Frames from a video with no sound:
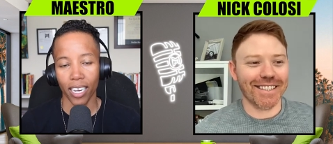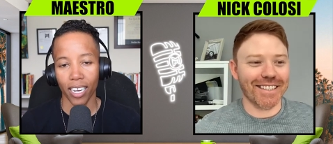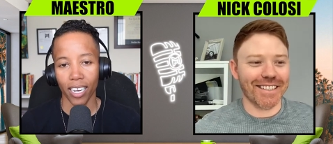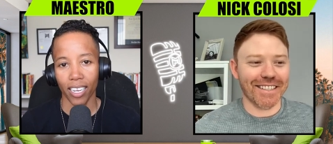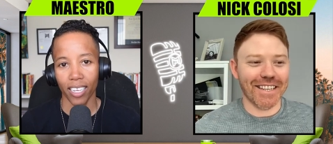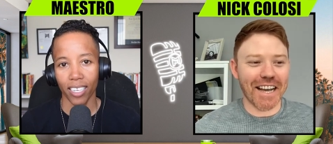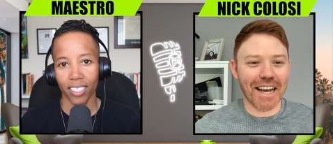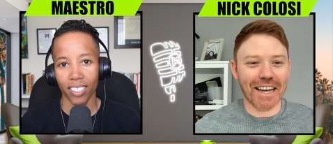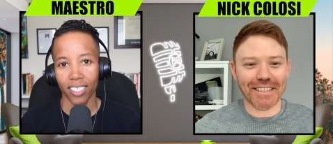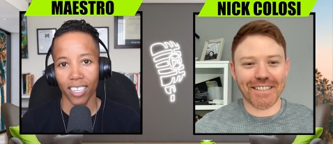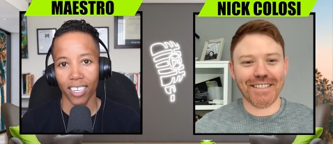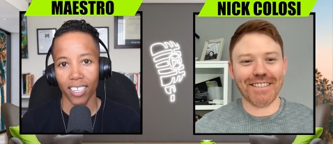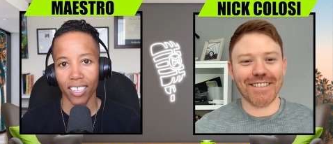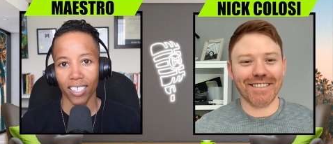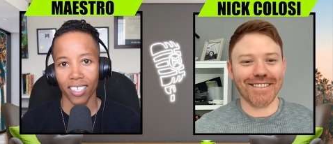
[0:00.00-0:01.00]
Speaker 1: And yes.
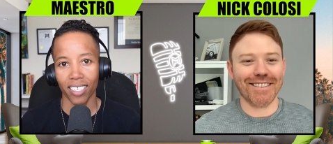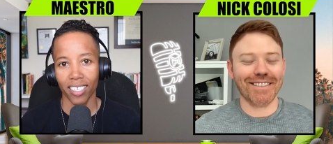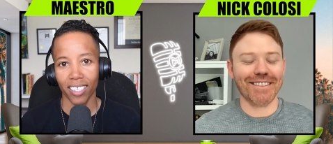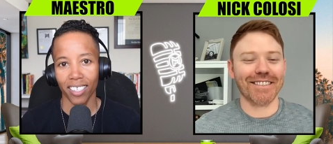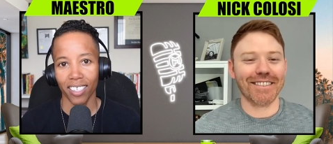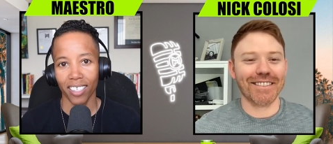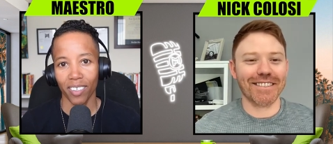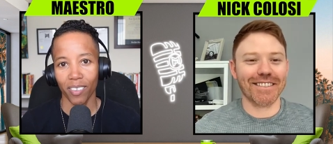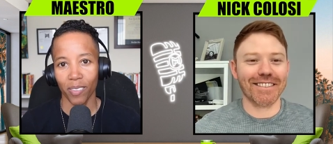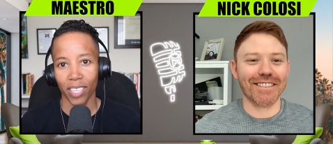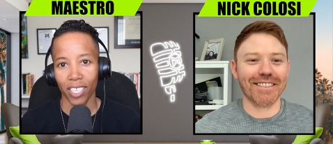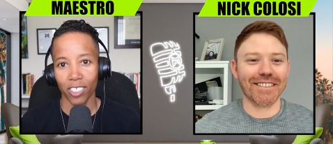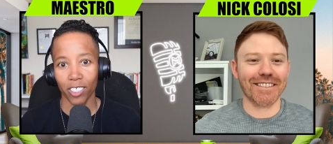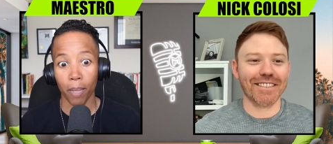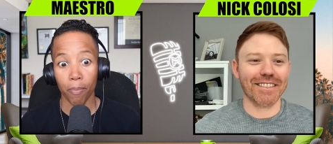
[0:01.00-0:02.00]
uh,
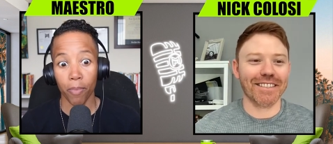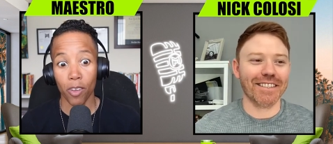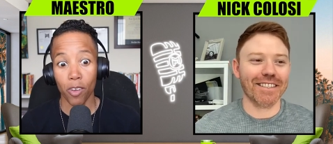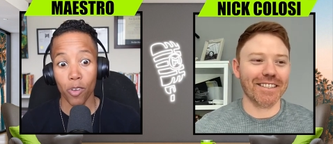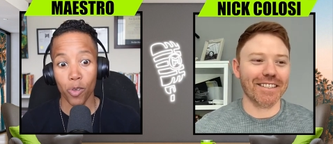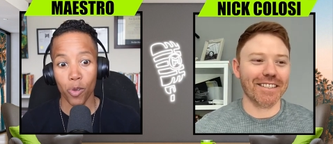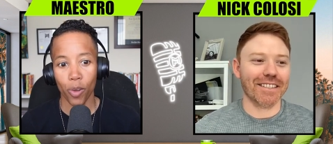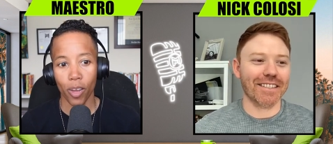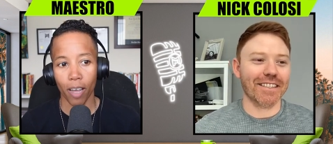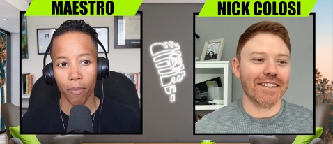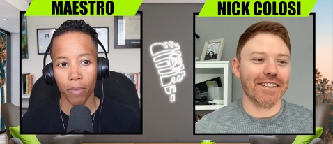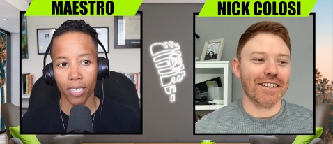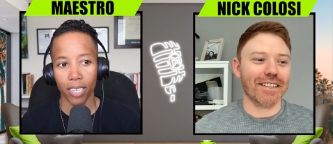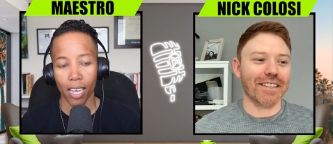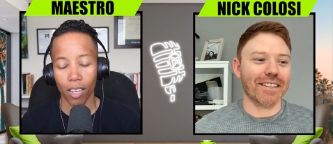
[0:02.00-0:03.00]
there's something new
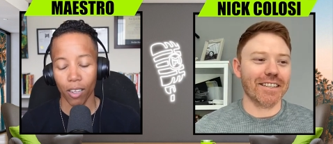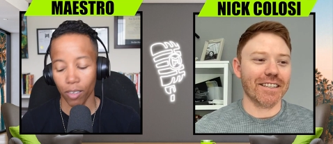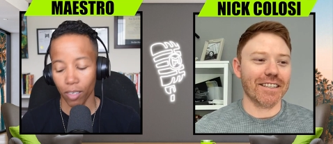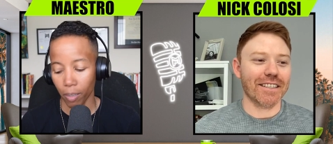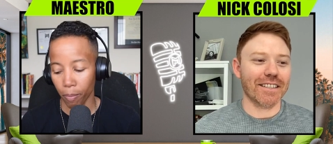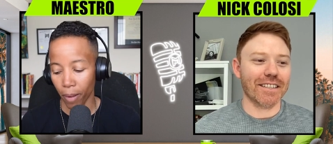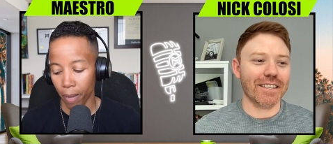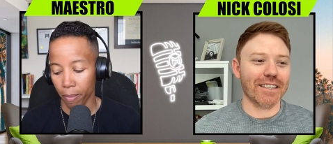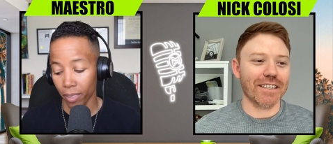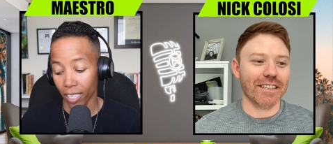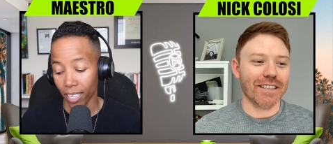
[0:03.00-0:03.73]
coming down the pipeline.